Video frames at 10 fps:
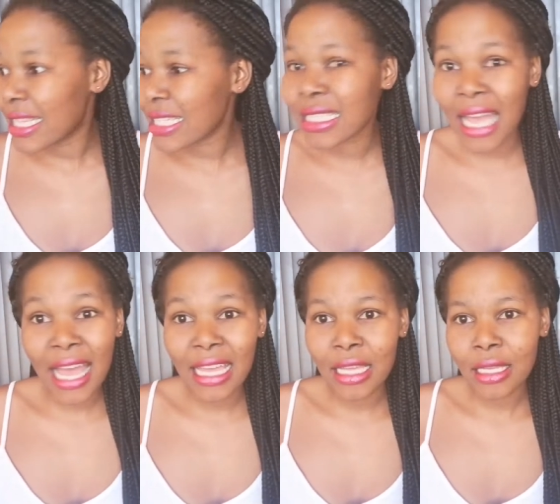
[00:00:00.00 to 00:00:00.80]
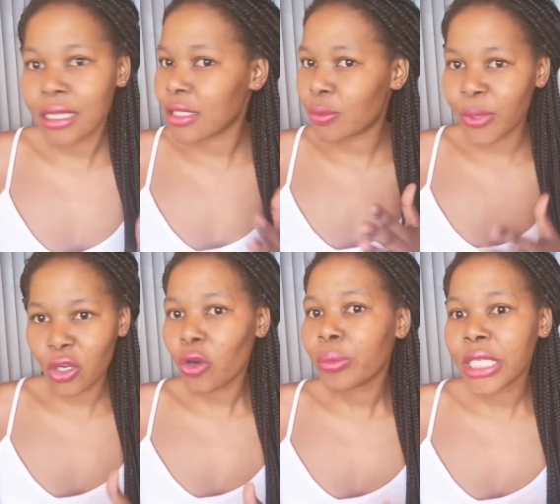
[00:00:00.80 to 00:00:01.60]
this guy is
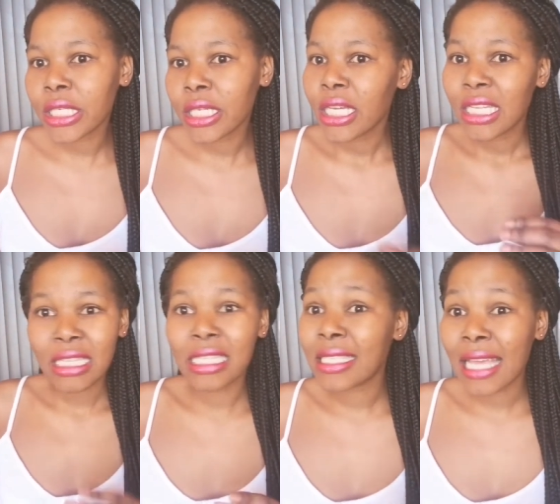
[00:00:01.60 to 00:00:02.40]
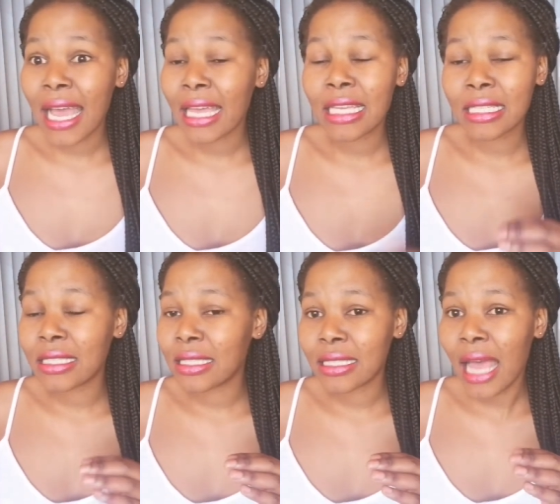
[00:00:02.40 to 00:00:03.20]
below me this guy
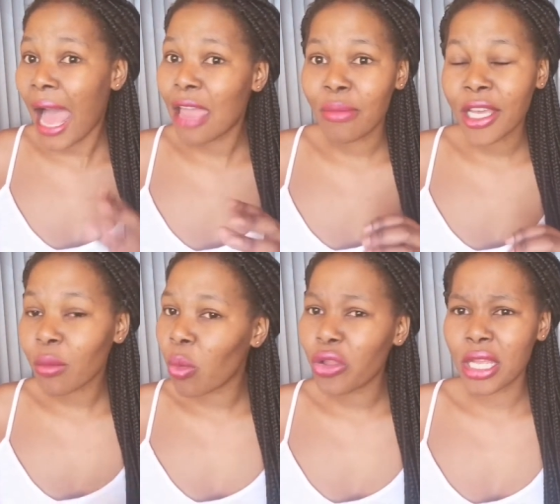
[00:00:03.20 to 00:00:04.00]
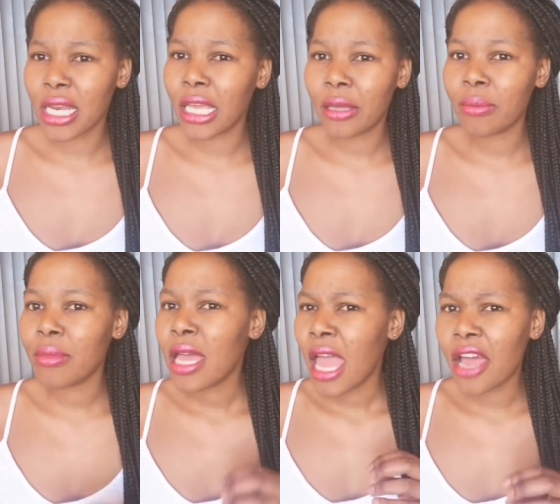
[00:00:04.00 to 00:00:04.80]
is i make more than
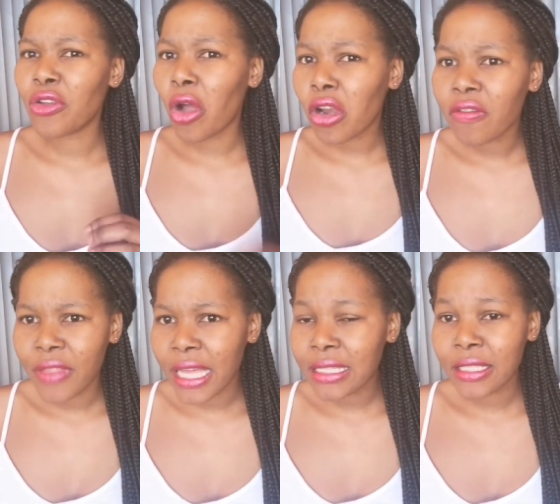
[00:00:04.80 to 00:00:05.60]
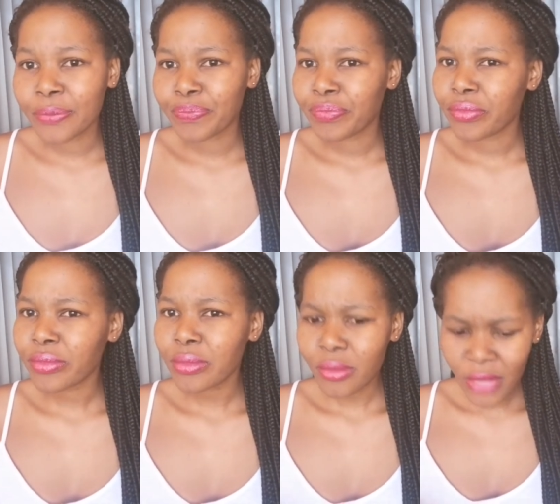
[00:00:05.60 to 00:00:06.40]
him and all of that
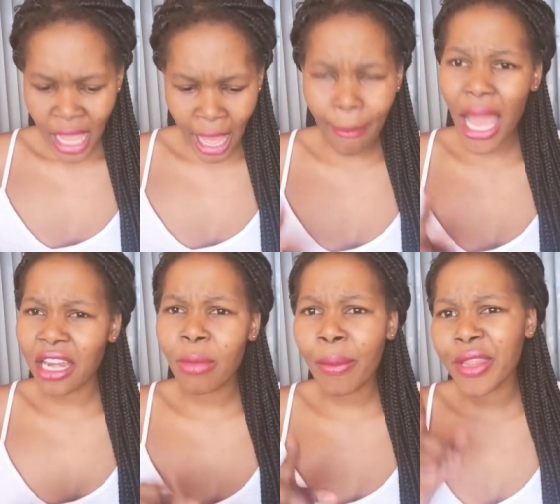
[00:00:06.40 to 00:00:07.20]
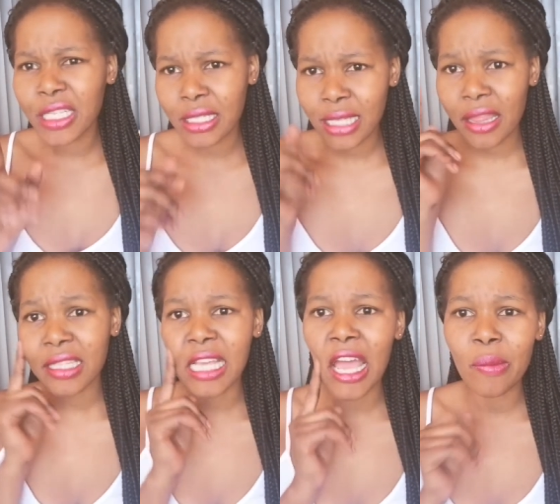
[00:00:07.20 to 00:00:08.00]
um i remember this
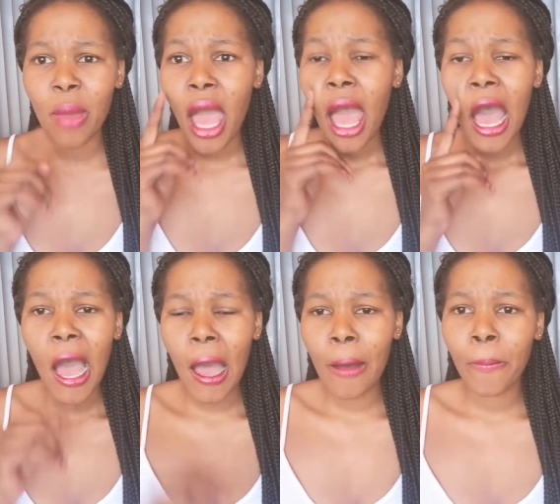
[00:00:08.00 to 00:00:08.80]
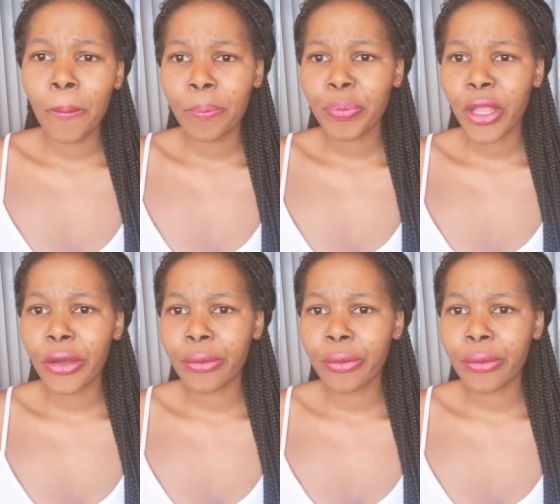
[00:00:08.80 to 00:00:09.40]
other time um